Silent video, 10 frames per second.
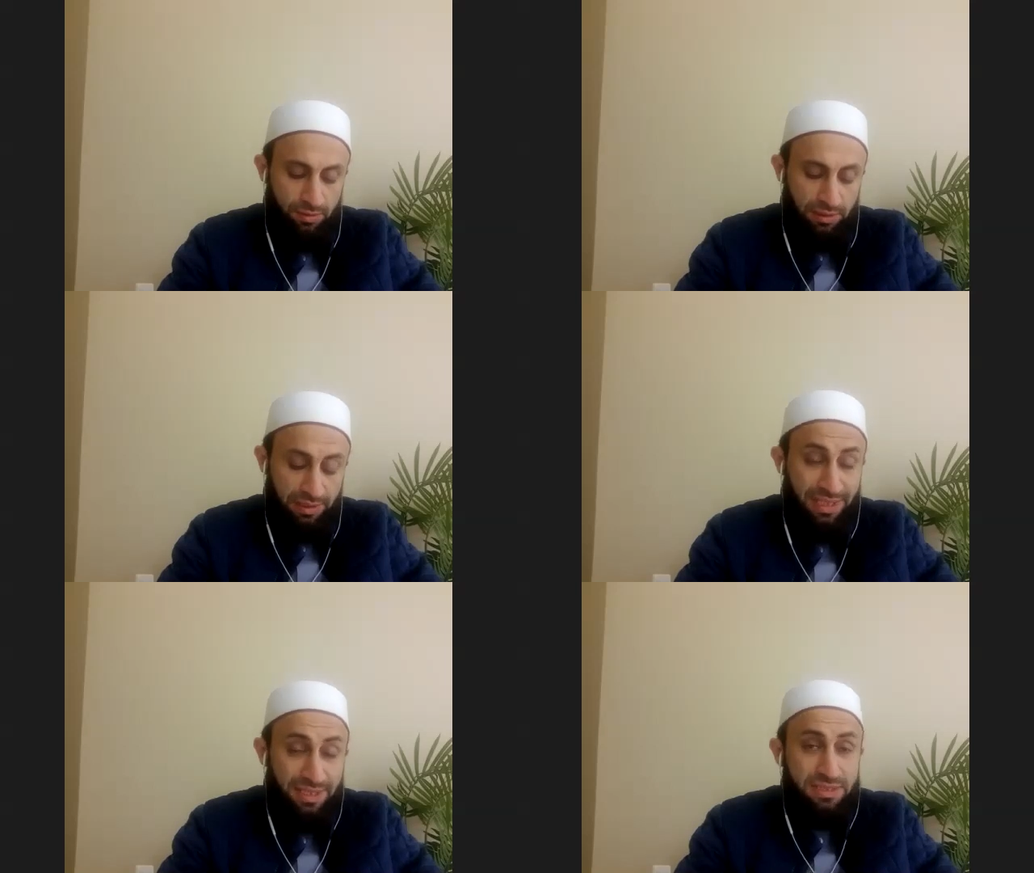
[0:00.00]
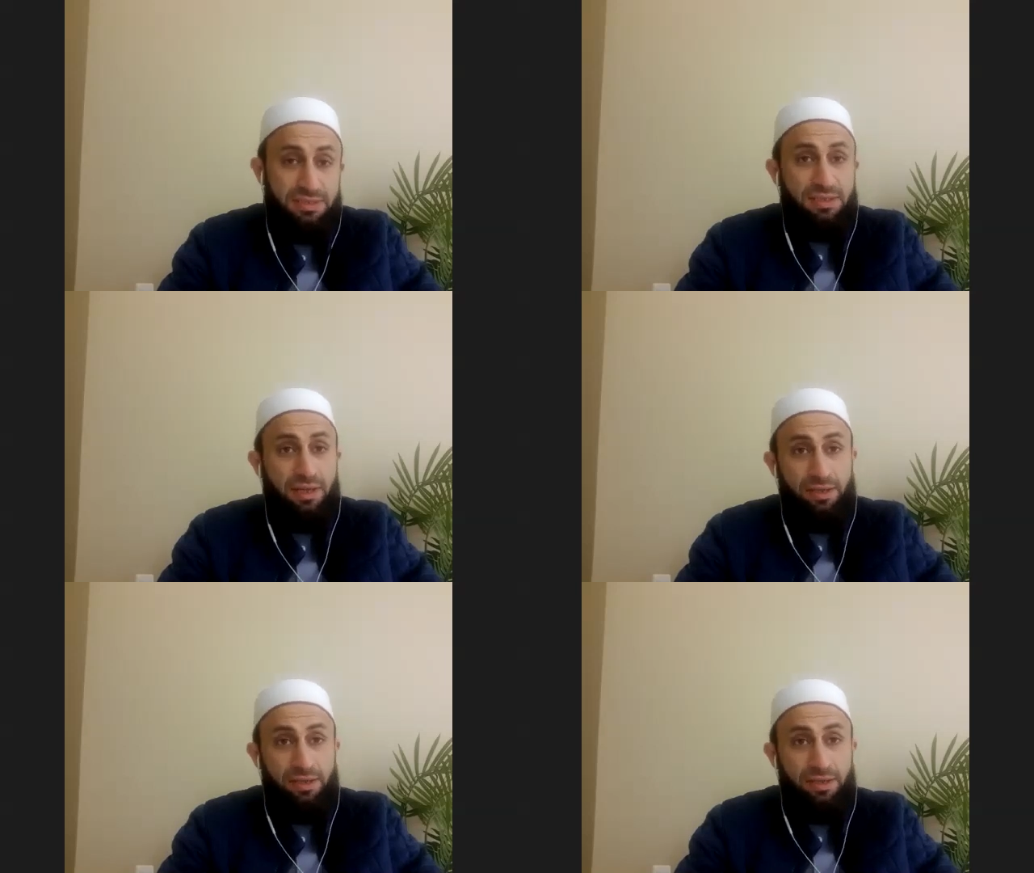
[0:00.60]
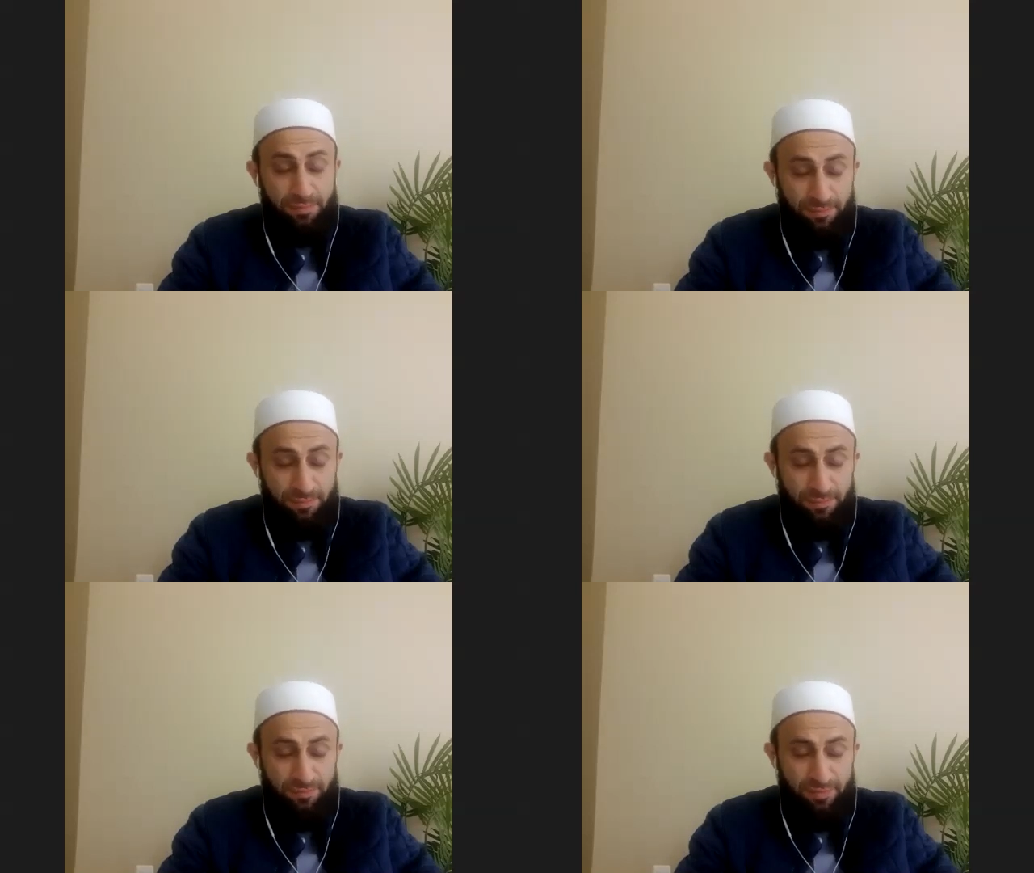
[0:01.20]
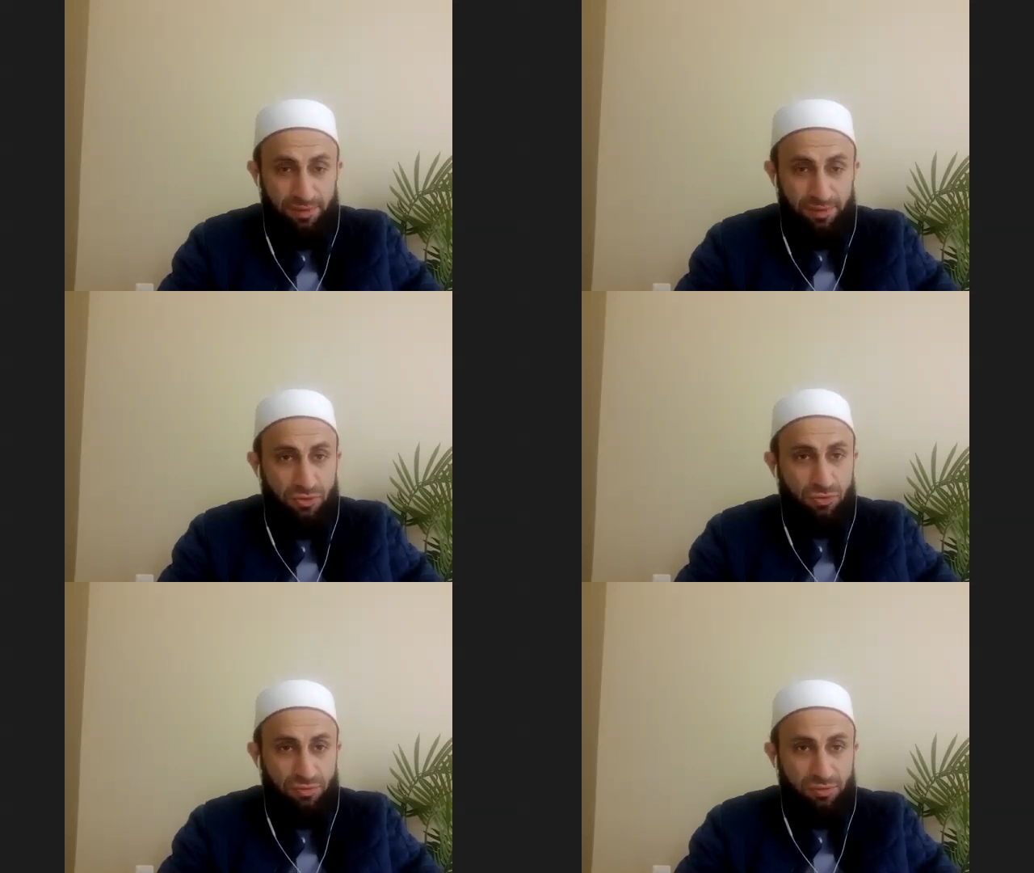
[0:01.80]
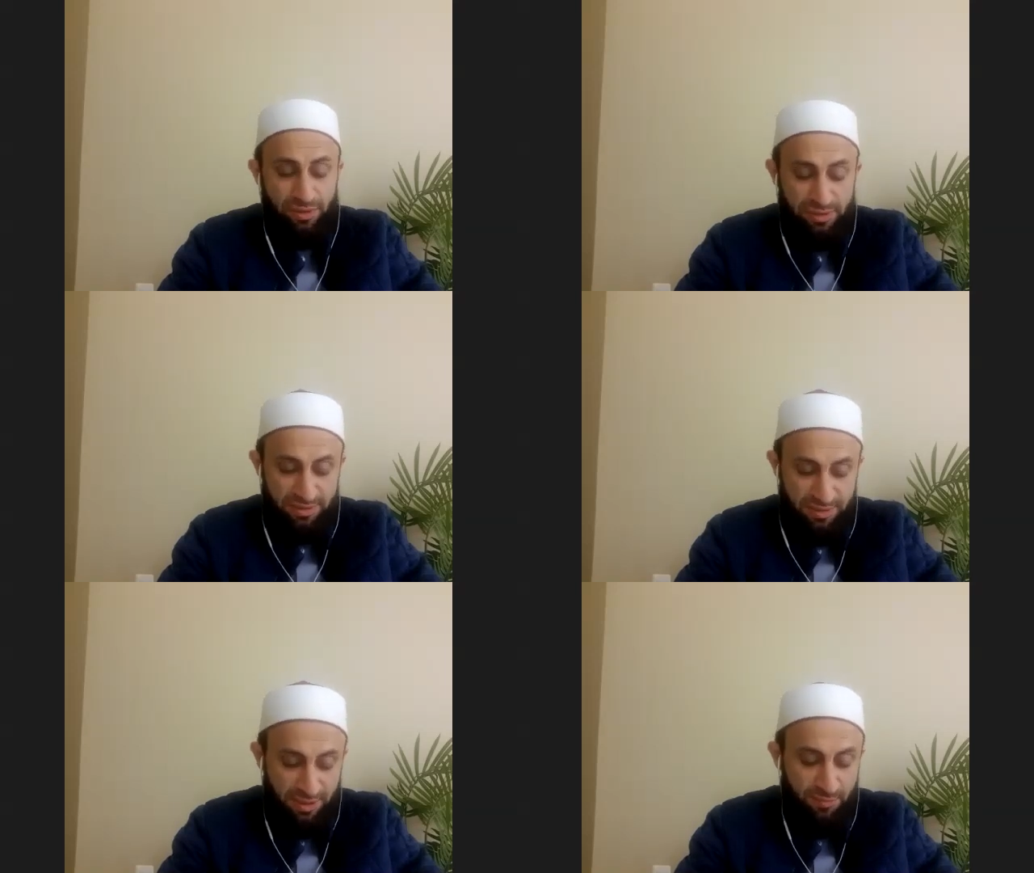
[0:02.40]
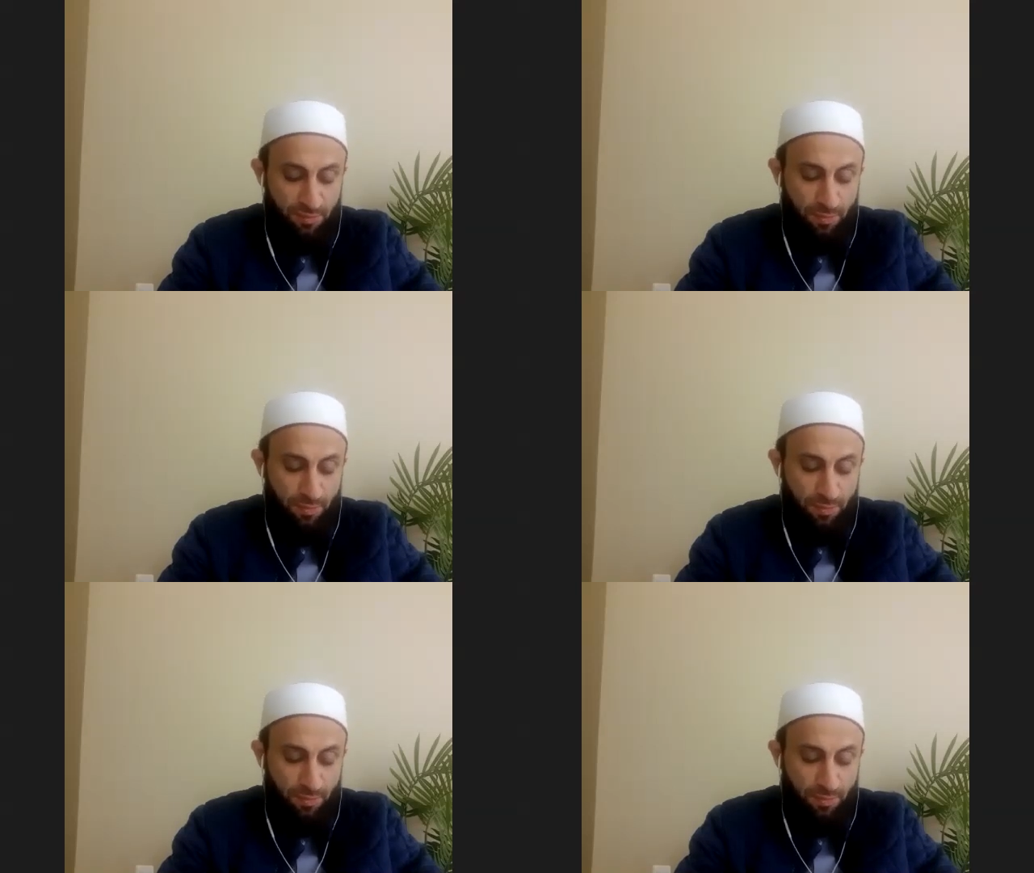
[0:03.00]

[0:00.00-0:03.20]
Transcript: Last time in Surah Al-Insan,